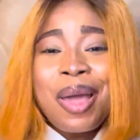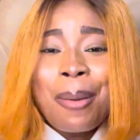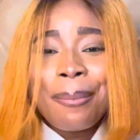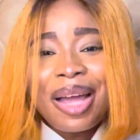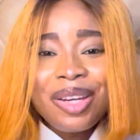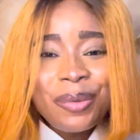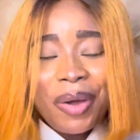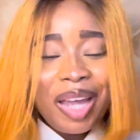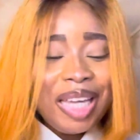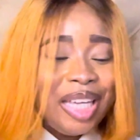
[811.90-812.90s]
by the
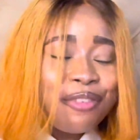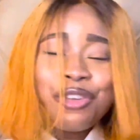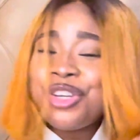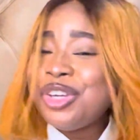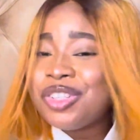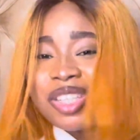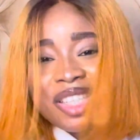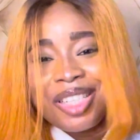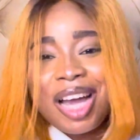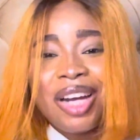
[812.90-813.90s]
way, if you're new to
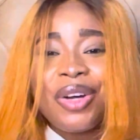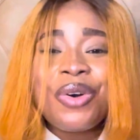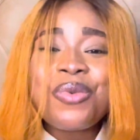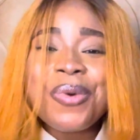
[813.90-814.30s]
this channel,